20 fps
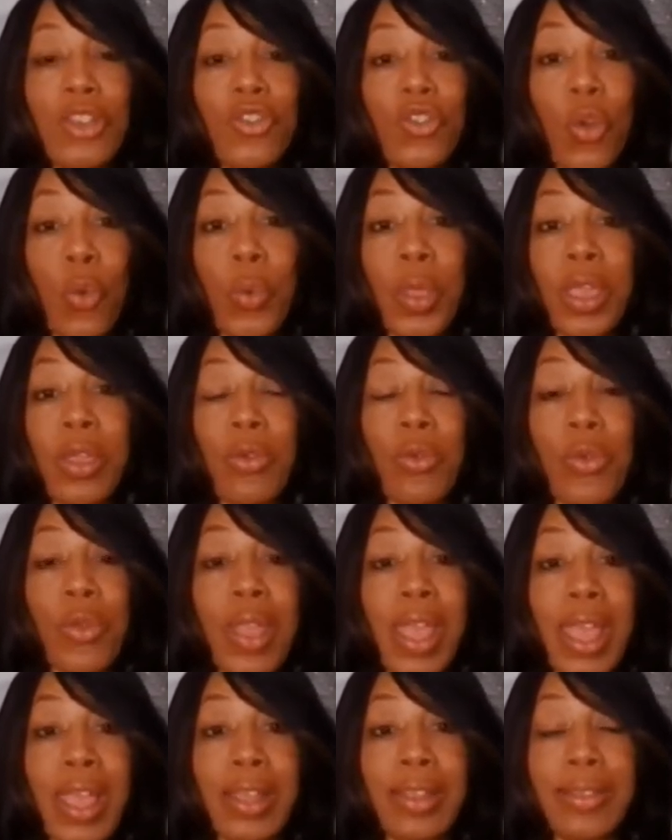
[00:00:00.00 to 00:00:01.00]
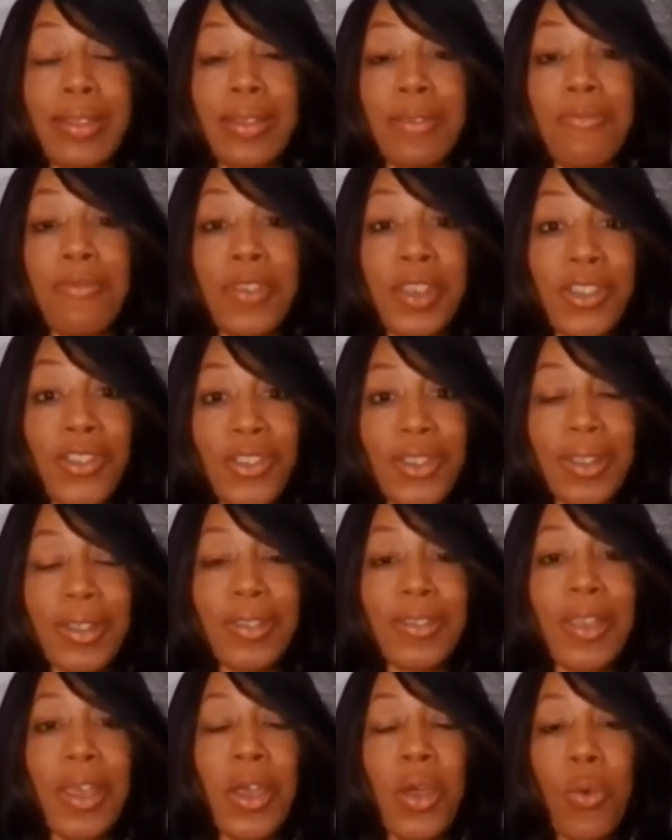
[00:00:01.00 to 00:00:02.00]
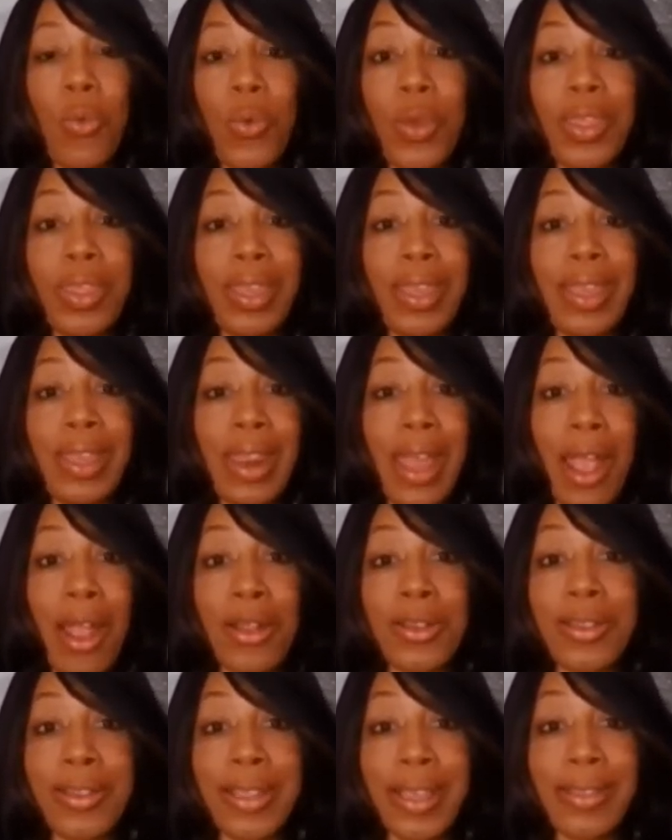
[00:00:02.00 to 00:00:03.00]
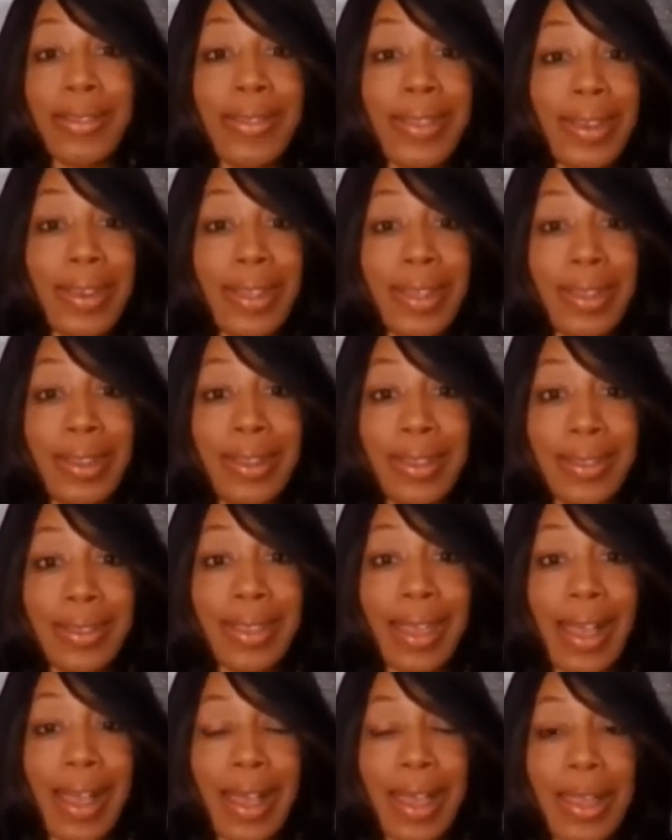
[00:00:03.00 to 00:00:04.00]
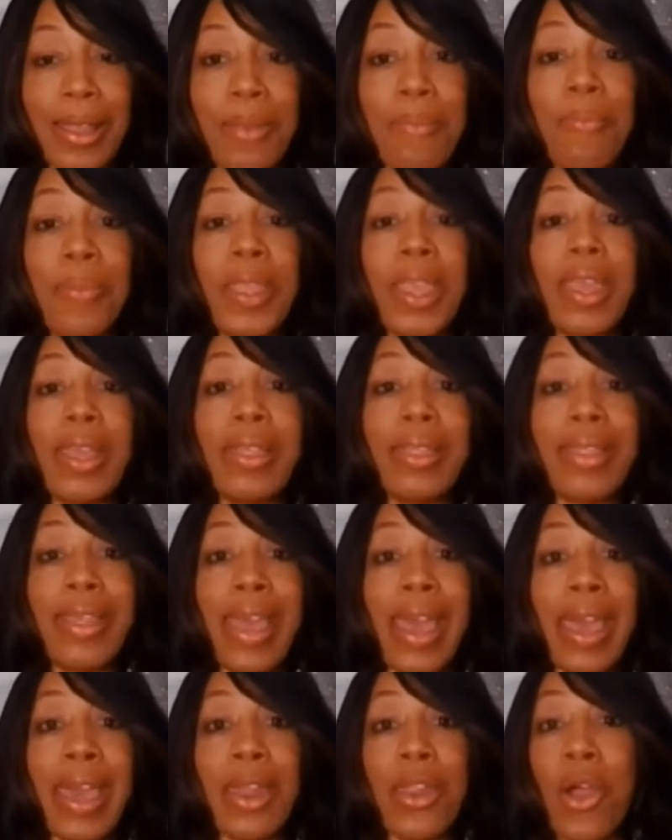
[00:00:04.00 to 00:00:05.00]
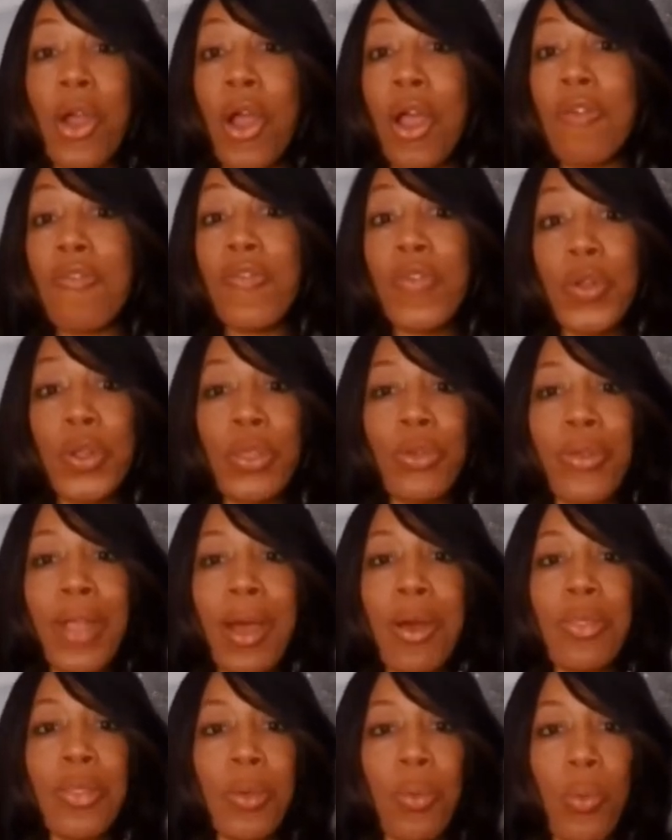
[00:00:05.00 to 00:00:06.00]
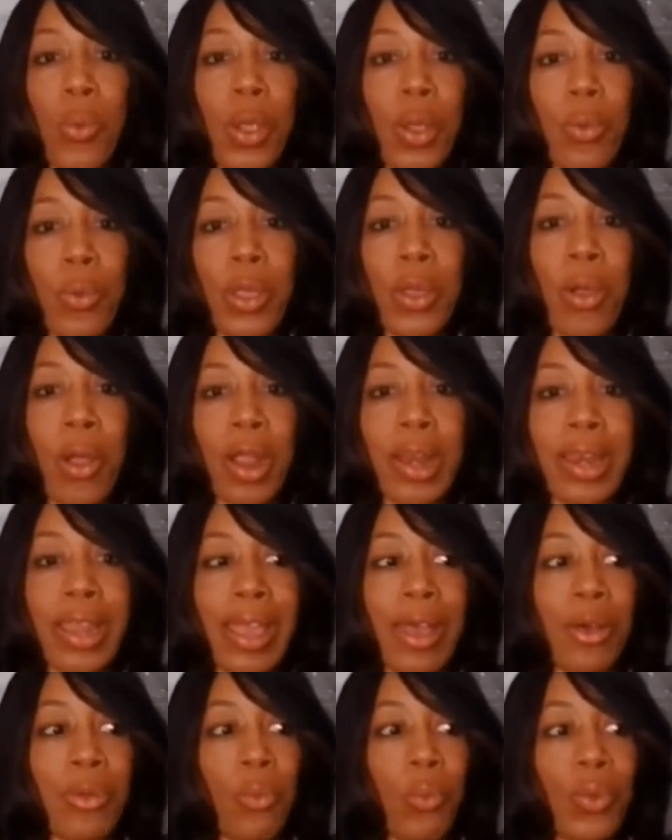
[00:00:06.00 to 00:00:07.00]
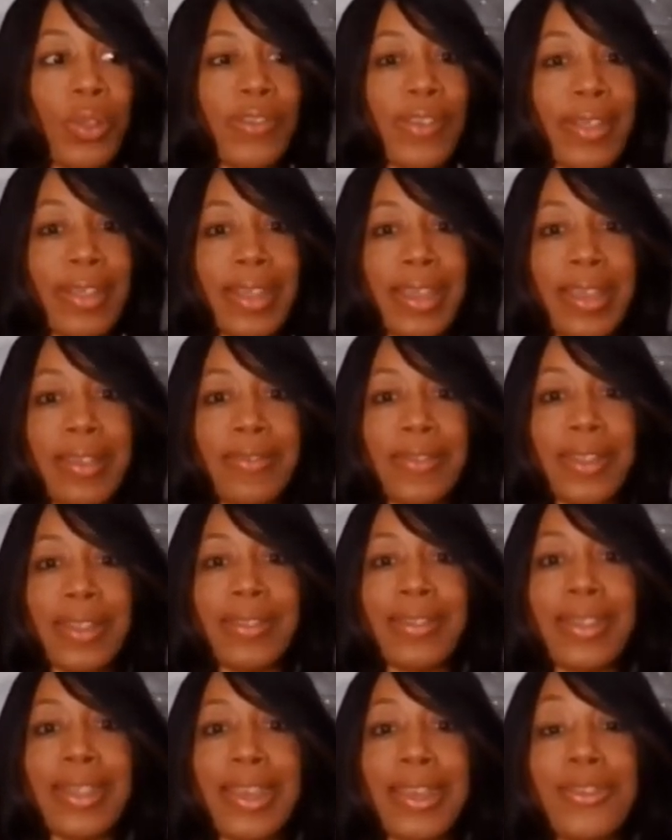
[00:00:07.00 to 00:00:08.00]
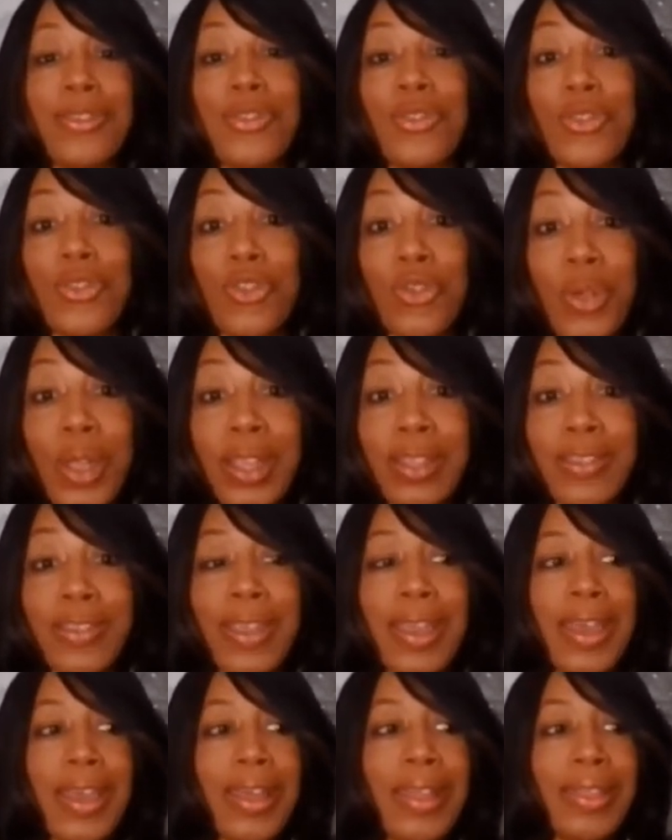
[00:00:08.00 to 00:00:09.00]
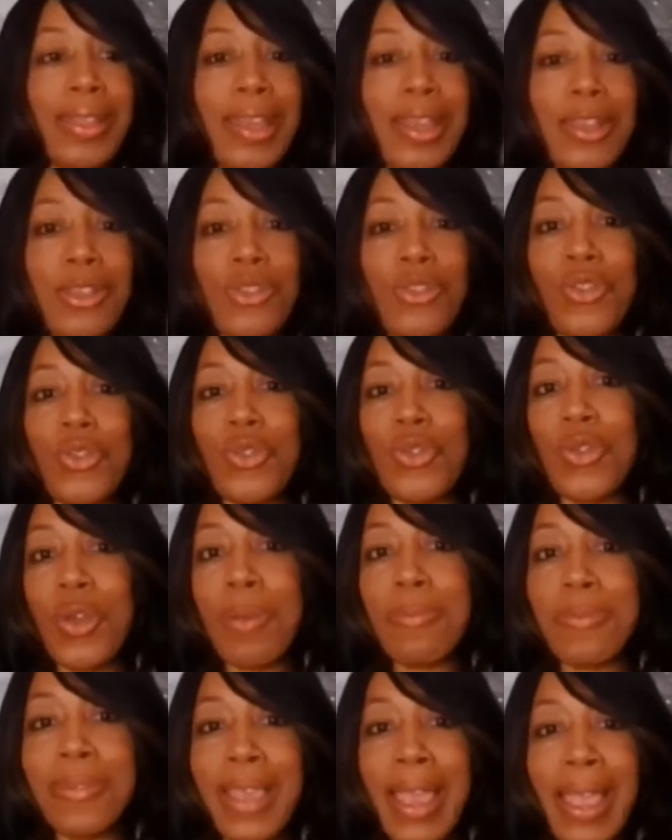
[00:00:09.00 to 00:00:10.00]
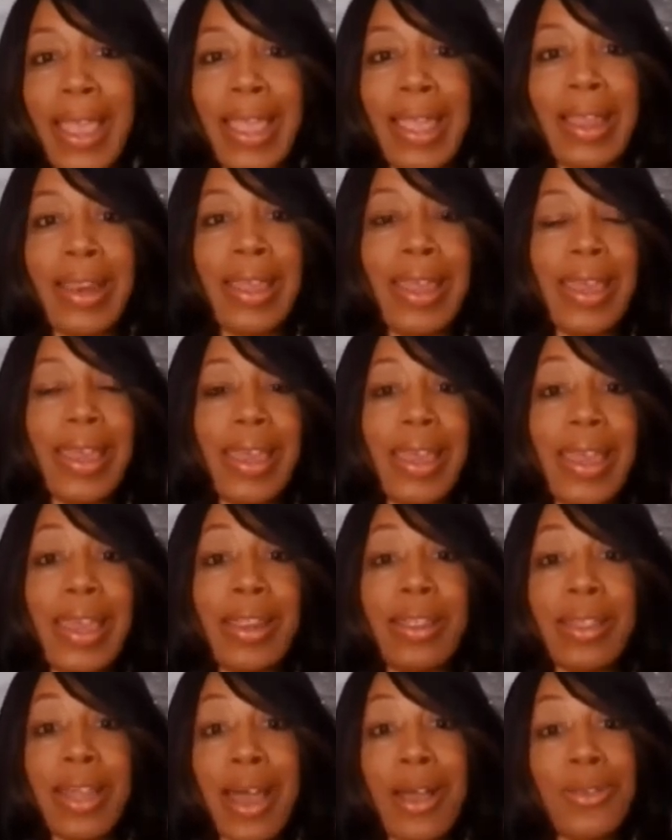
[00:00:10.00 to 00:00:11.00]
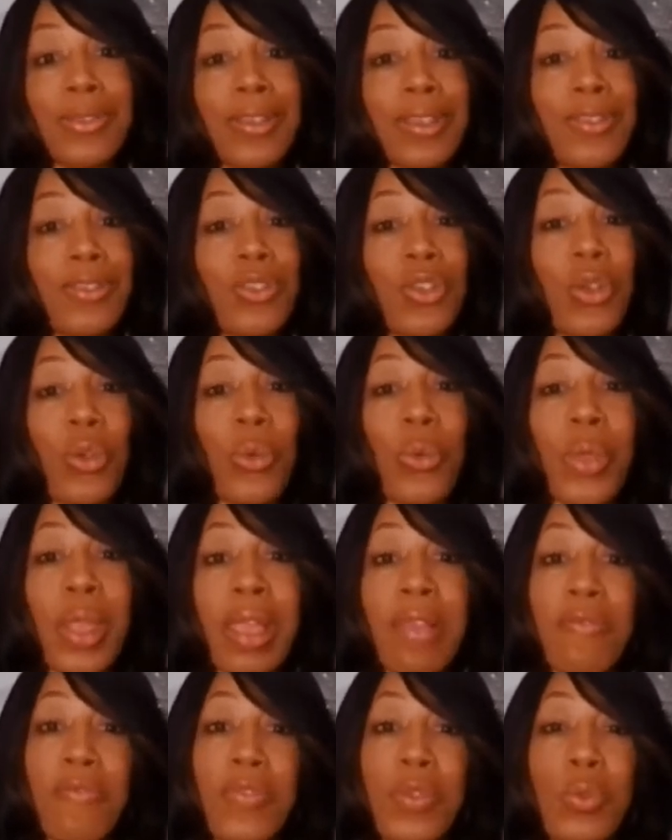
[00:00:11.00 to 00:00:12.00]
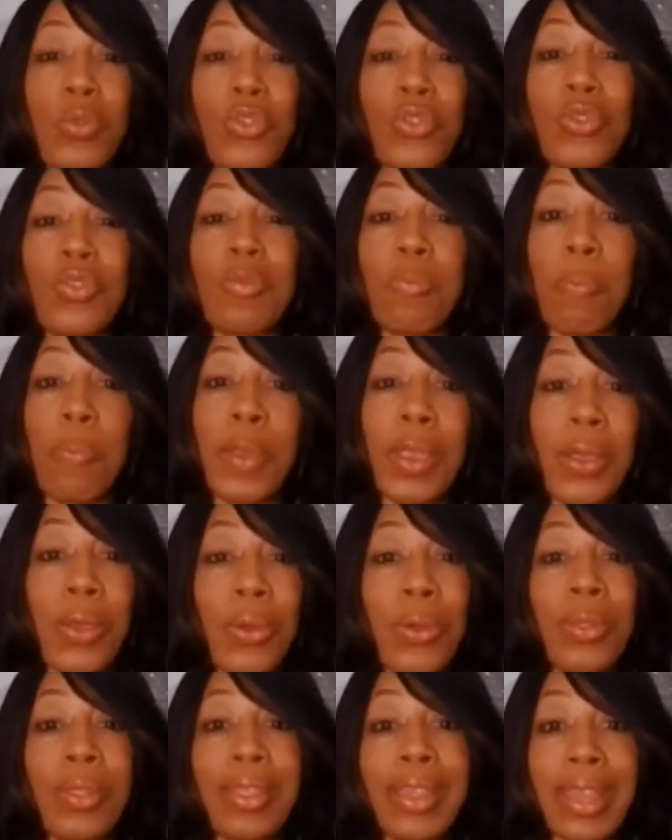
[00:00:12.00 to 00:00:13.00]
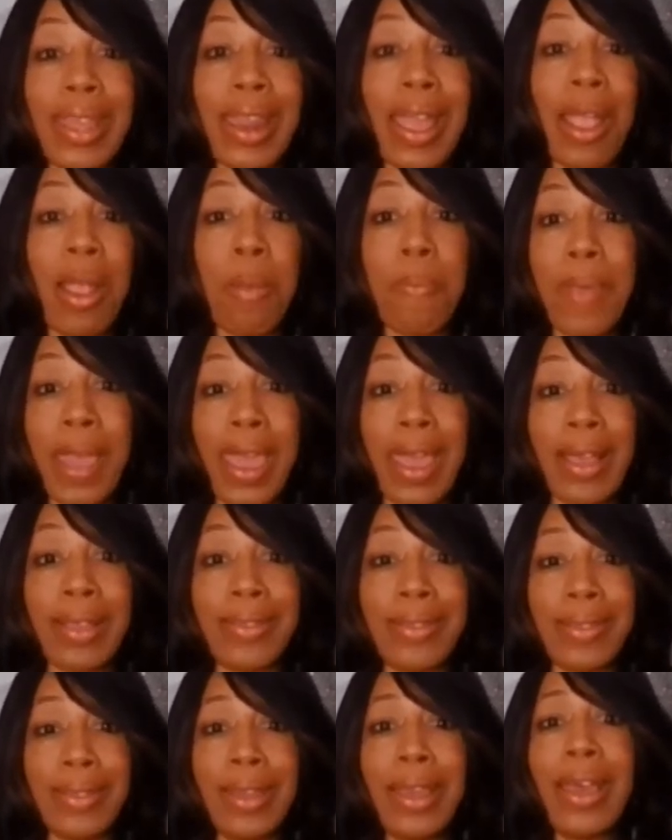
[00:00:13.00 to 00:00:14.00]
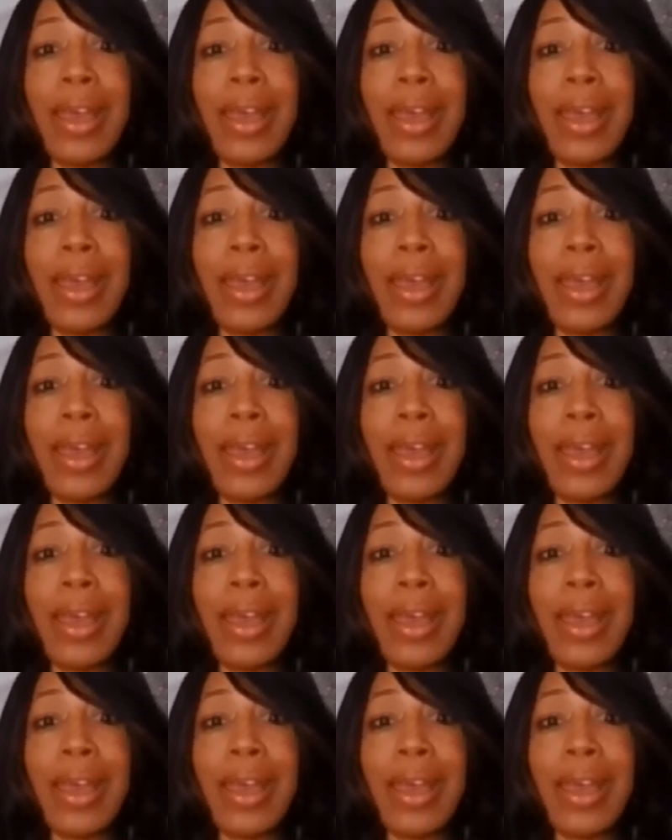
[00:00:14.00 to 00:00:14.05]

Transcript: So, we create visions within our destiny design that are further out than where we are now, which leaves us things to stretch things to obtain, it allows us to create futures bigger than our past.